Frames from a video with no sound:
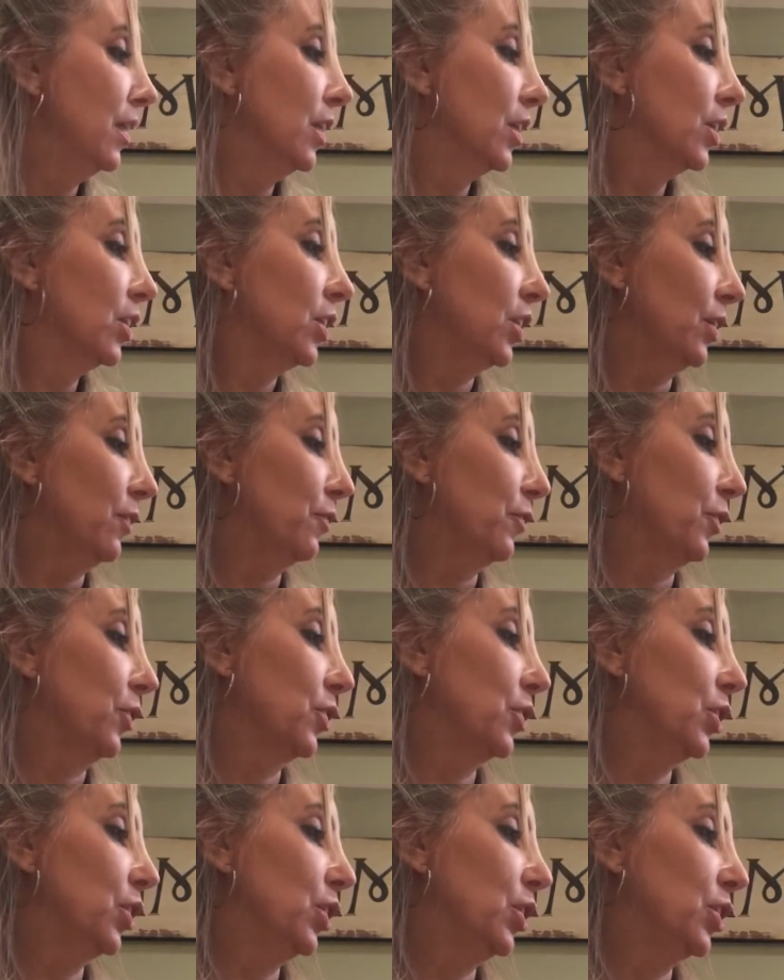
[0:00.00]

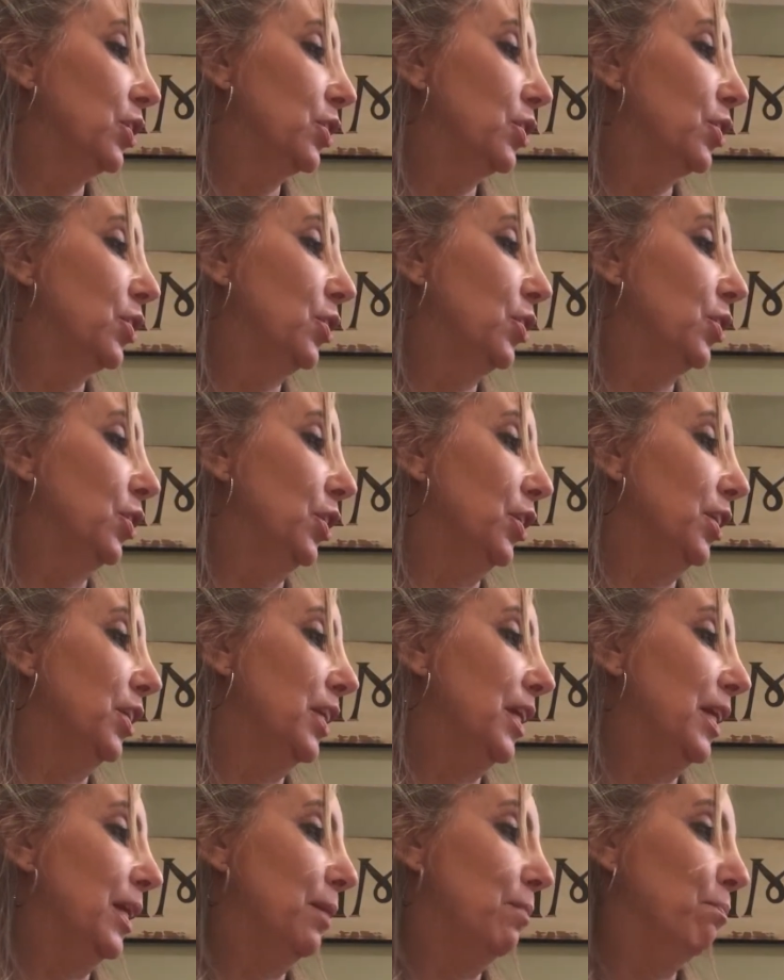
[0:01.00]
Clifford looked good
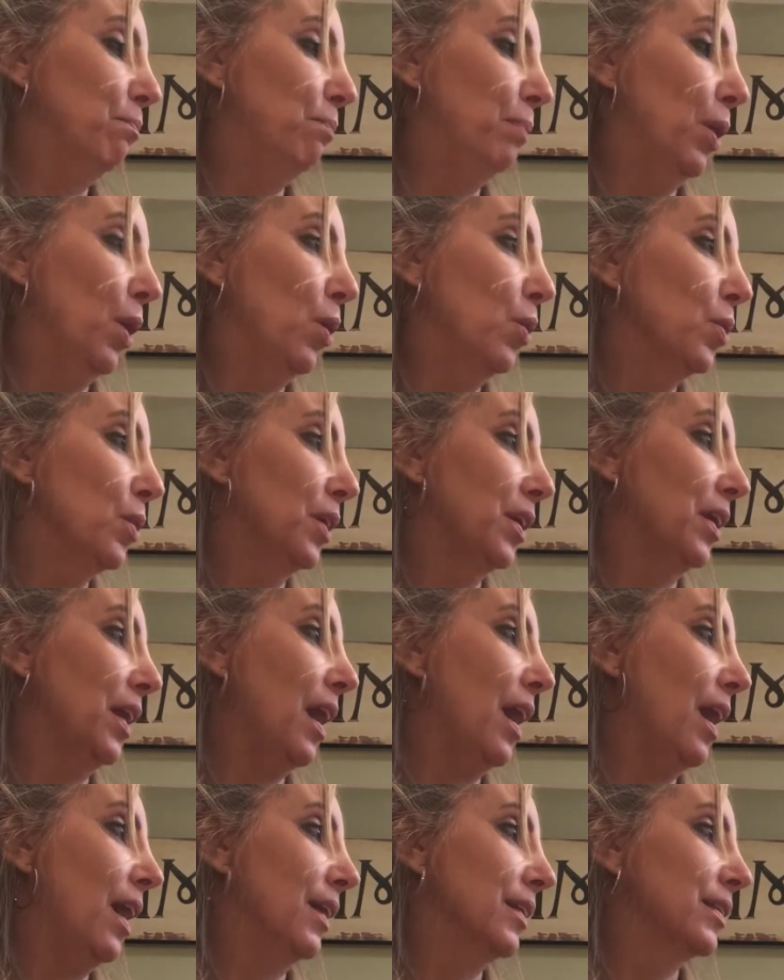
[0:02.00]
in polka
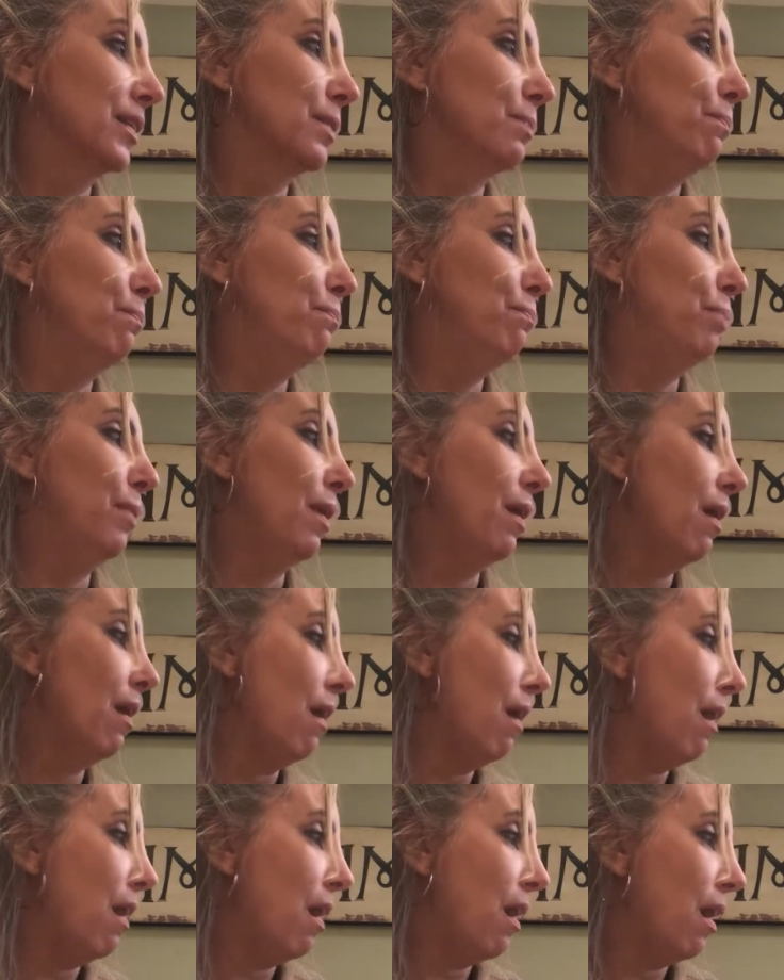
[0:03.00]
dots, but
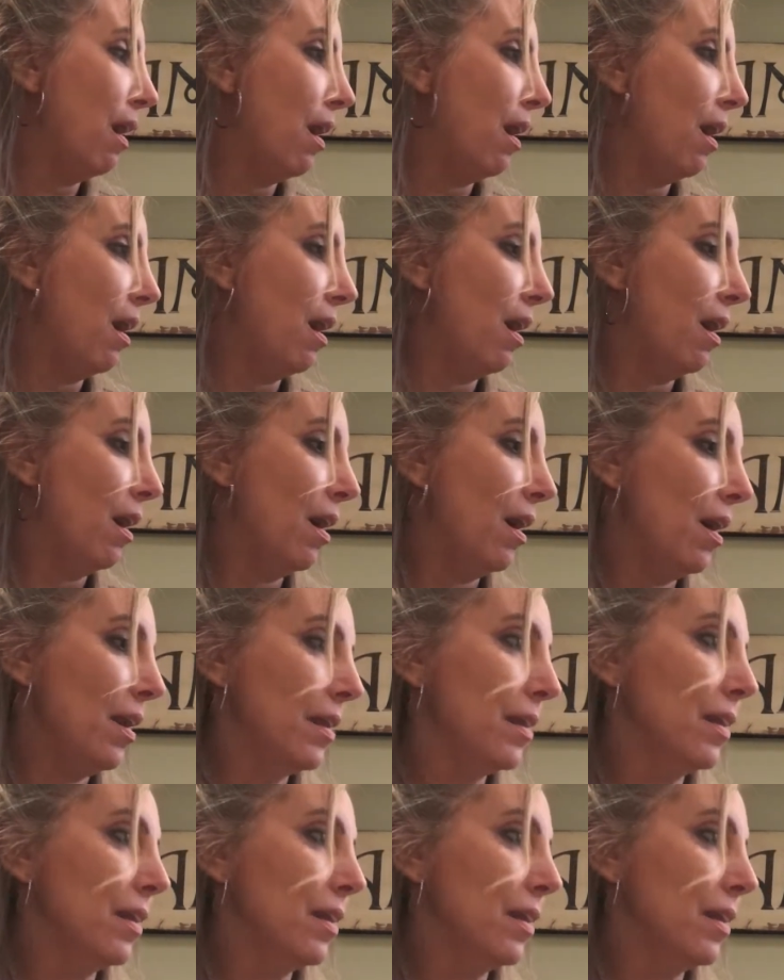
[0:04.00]
I